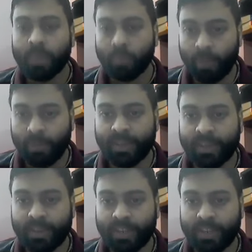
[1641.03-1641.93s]
Probably in
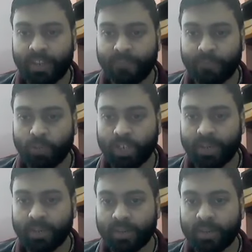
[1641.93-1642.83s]
the near
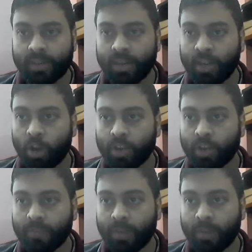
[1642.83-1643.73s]
future, a lot
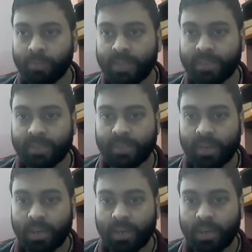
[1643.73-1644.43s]
of companies,